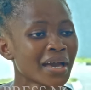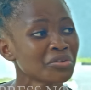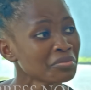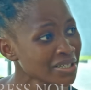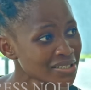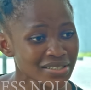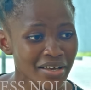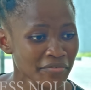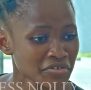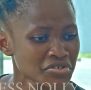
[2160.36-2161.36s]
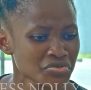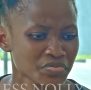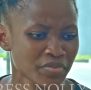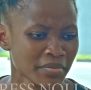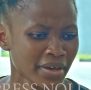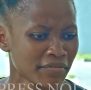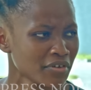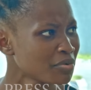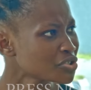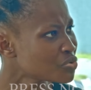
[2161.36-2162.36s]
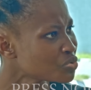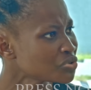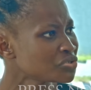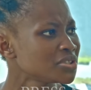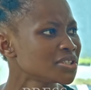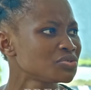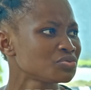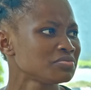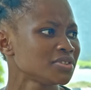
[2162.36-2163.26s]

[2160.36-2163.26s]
I know my sister refuses to pay my fee, but she won't do this to